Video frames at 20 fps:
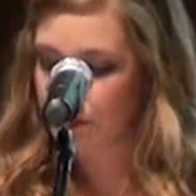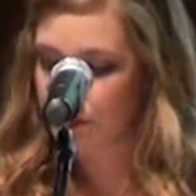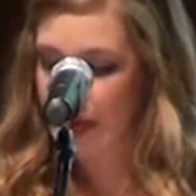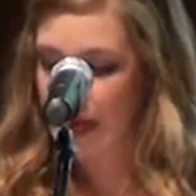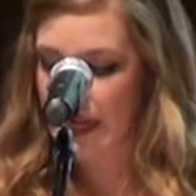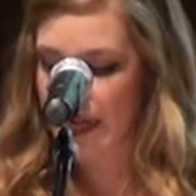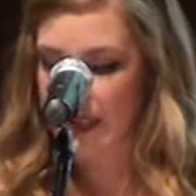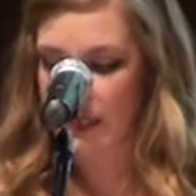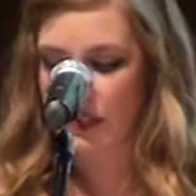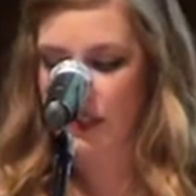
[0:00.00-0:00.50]

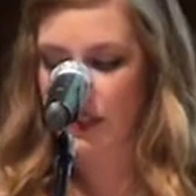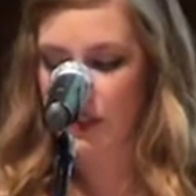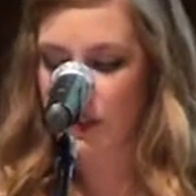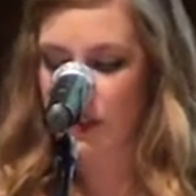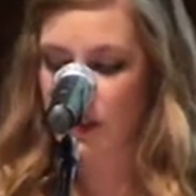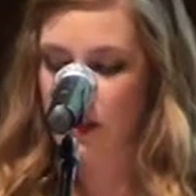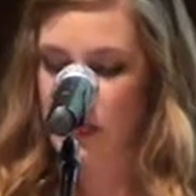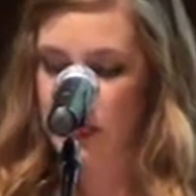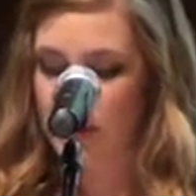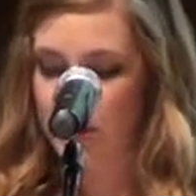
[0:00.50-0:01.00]
passage in the
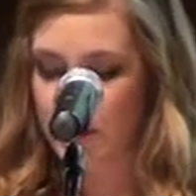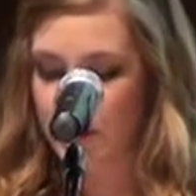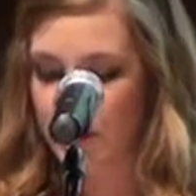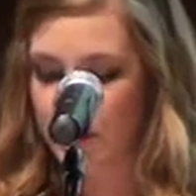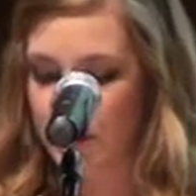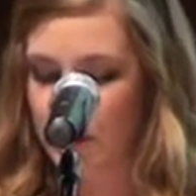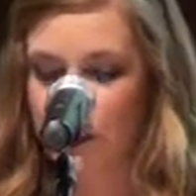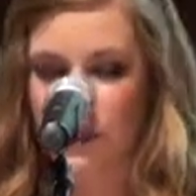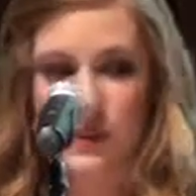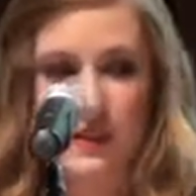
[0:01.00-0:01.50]
Gospel
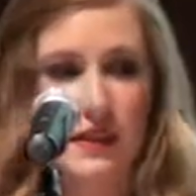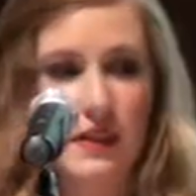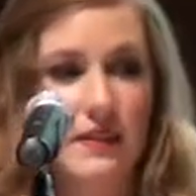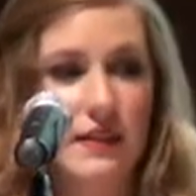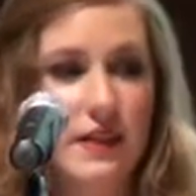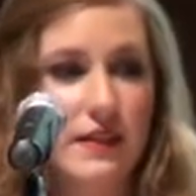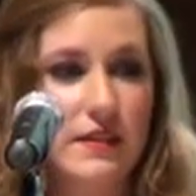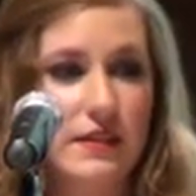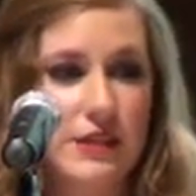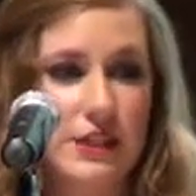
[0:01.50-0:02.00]
of Luke that I'd
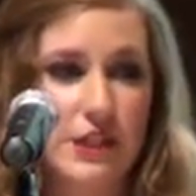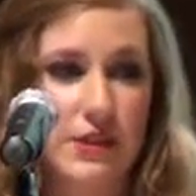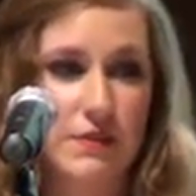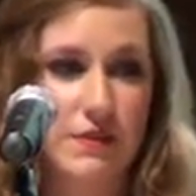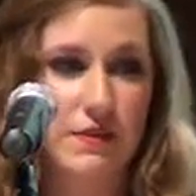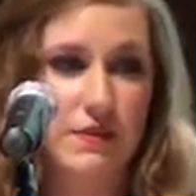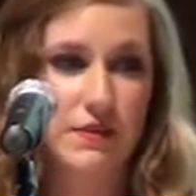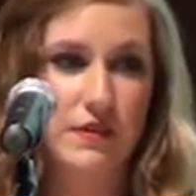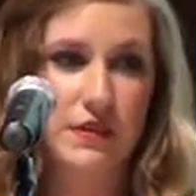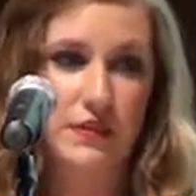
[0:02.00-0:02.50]
like to share
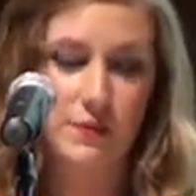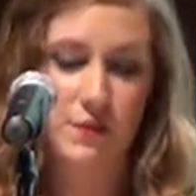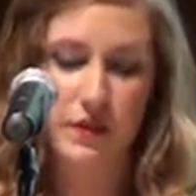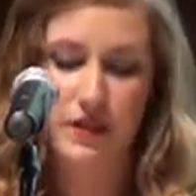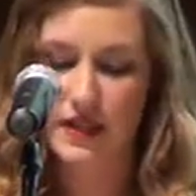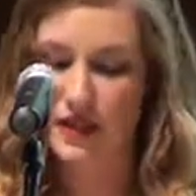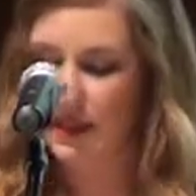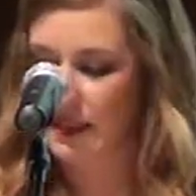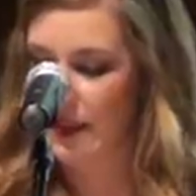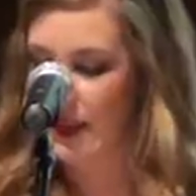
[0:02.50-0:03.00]
with you this
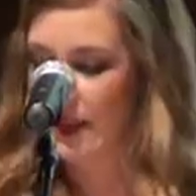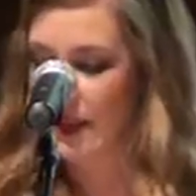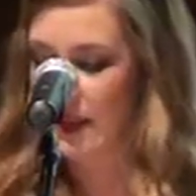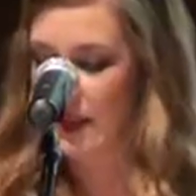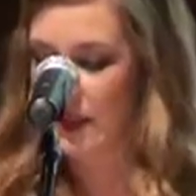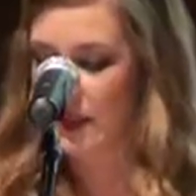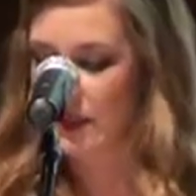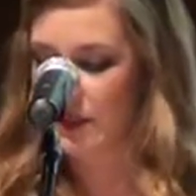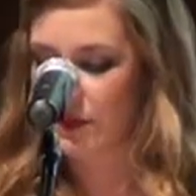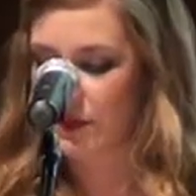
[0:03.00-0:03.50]
morning that
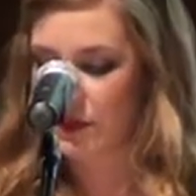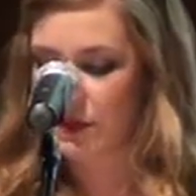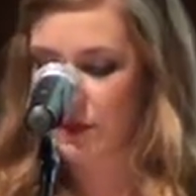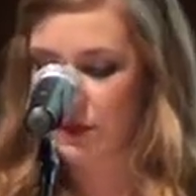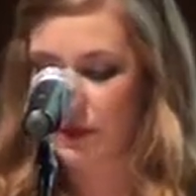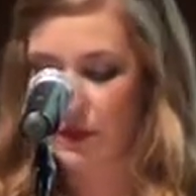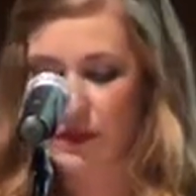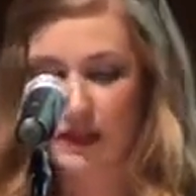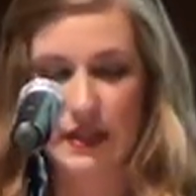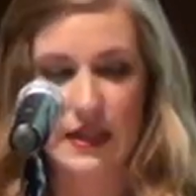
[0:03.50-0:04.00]
has
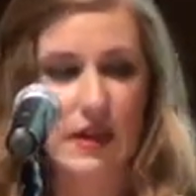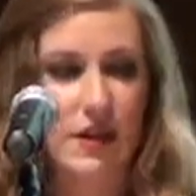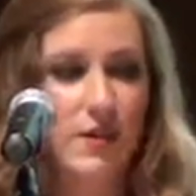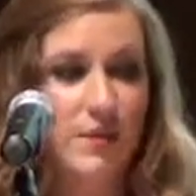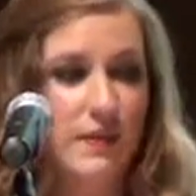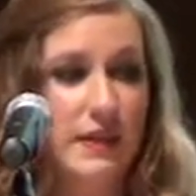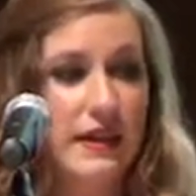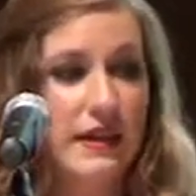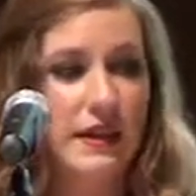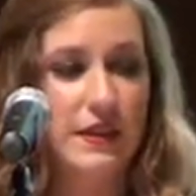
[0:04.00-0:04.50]
really
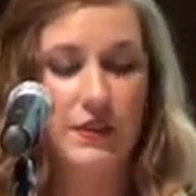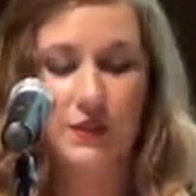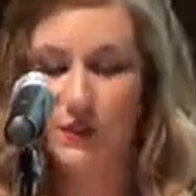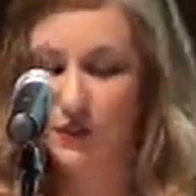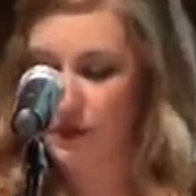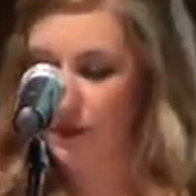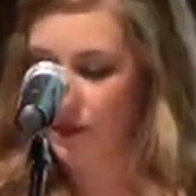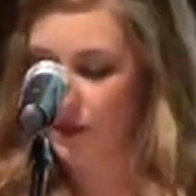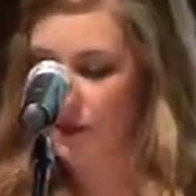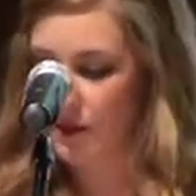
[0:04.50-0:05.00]
helped me get
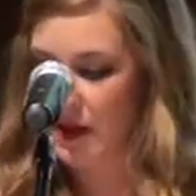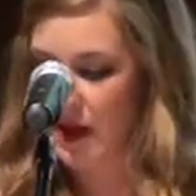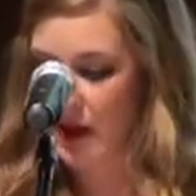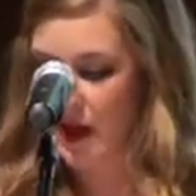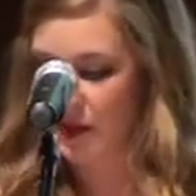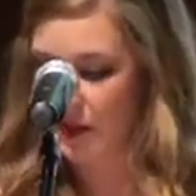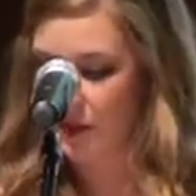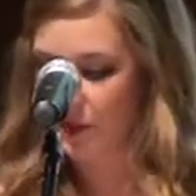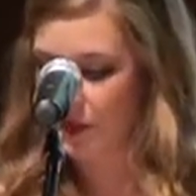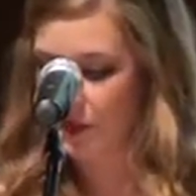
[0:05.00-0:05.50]
through my
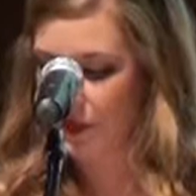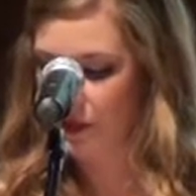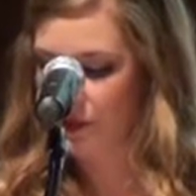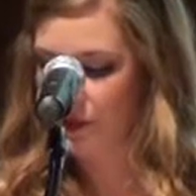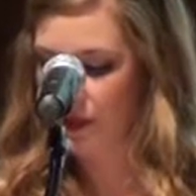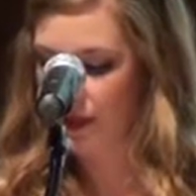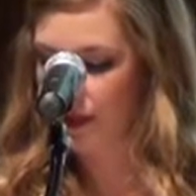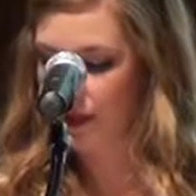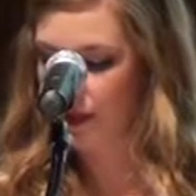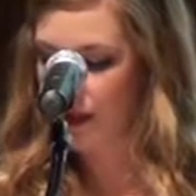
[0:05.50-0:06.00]
high school
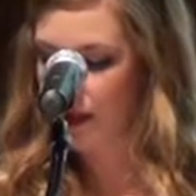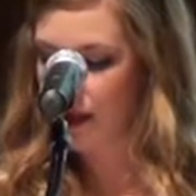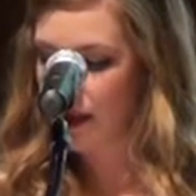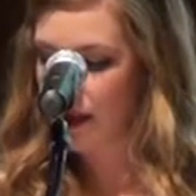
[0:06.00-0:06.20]
career.